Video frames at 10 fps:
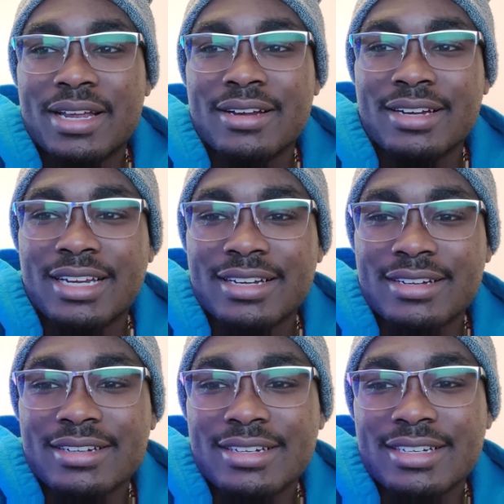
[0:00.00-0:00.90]
Air
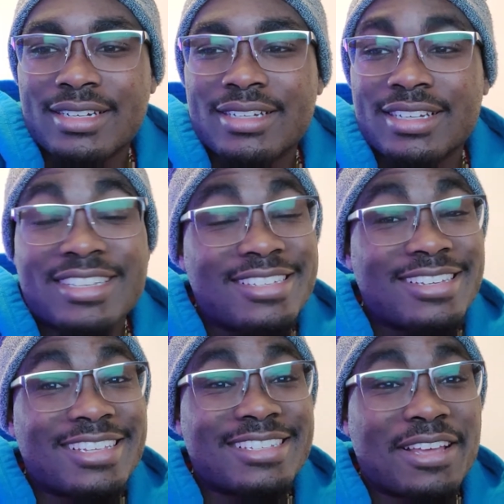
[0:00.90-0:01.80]
Gear
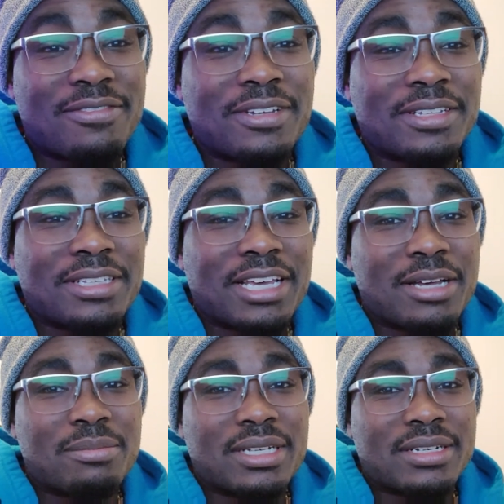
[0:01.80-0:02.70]
is definitely
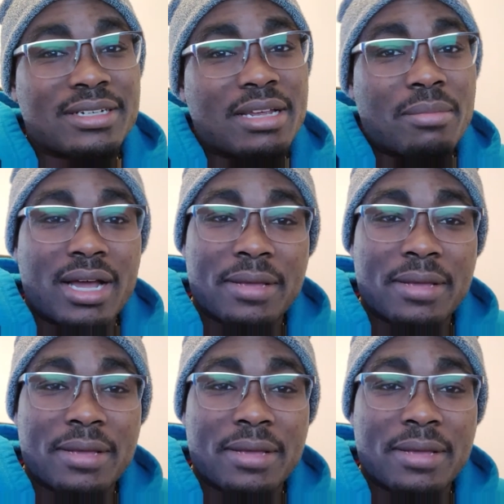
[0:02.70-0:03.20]
up there in my